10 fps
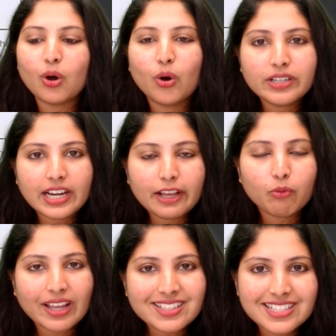only
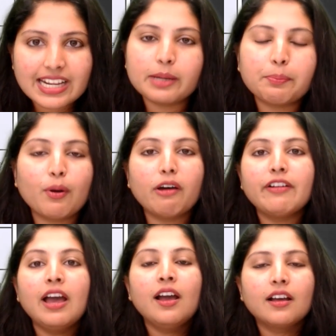one type of
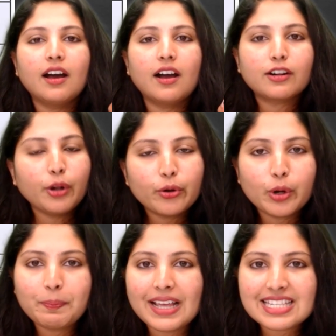
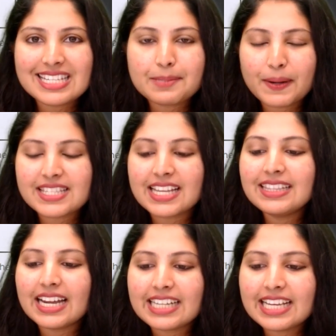chloroplast is present,
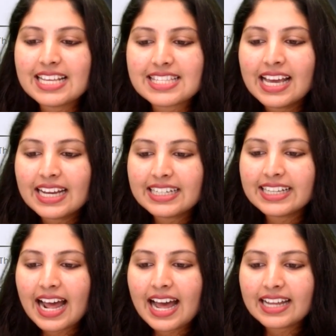that is
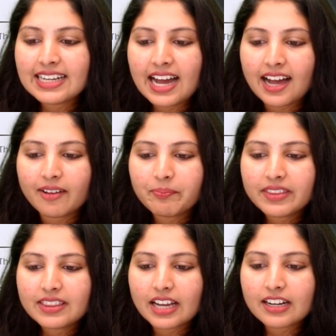grana.
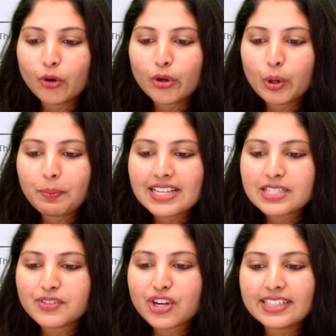The
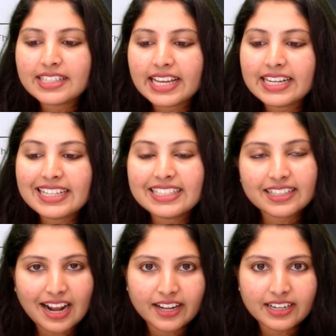chloroplast which containing
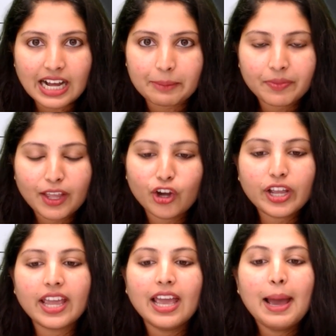grana.
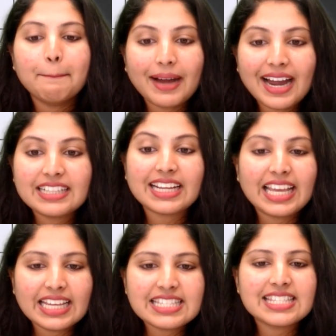Okay. But
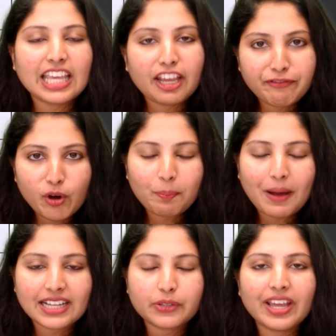in C4
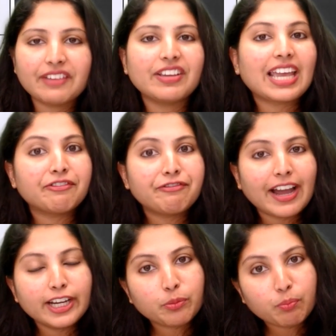pathway, we can
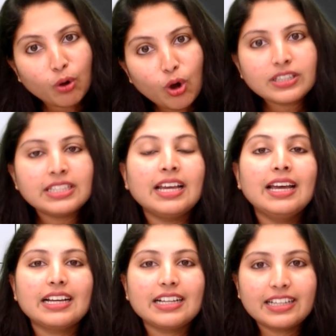find both
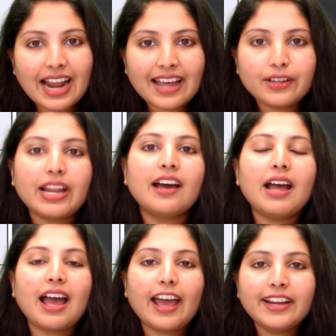grana
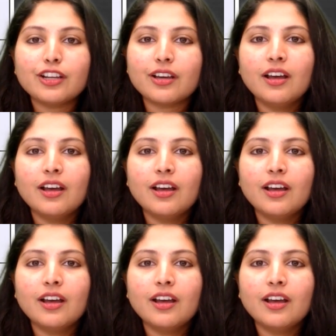and